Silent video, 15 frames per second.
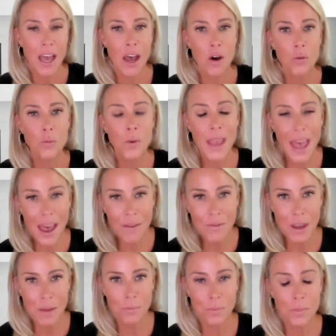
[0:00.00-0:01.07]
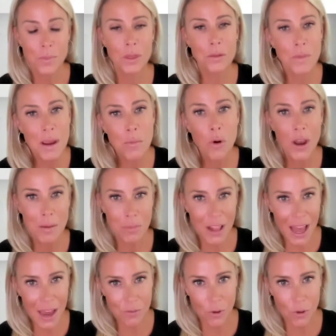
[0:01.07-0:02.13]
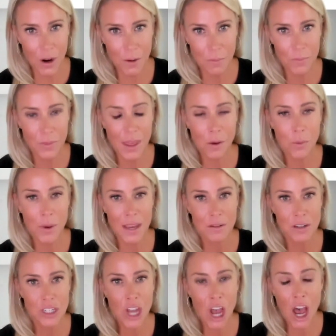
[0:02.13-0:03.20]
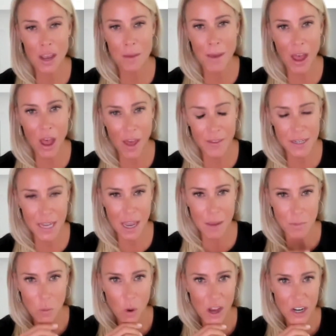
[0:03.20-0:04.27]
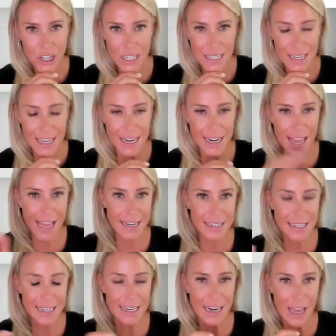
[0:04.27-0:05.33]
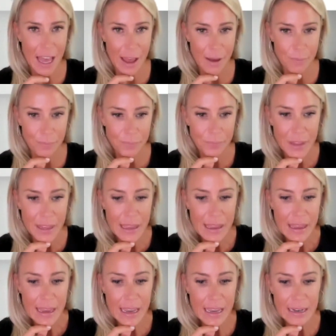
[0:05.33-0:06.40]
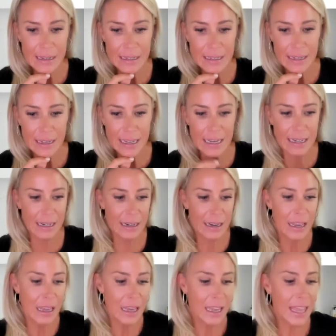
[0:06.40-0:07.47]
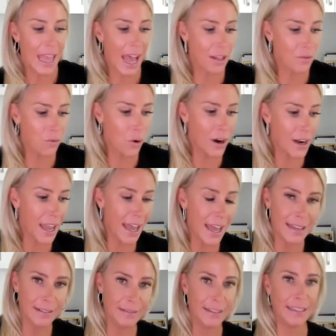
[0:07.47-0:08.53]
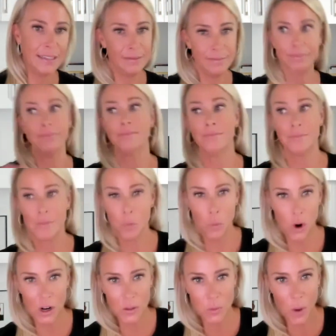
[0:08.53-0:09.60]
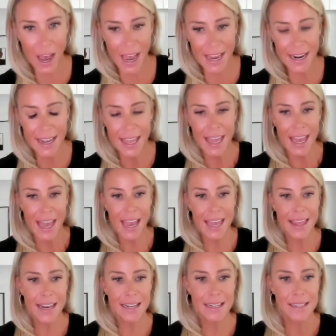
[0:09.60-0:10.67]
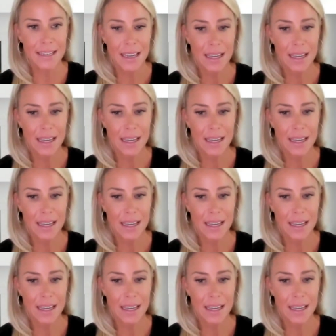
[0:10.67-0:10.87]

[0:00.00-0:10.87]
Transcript: We have a three-point platform that we okay. talk about all the time in Washington and in um, and in California and, and worldwide. And that is,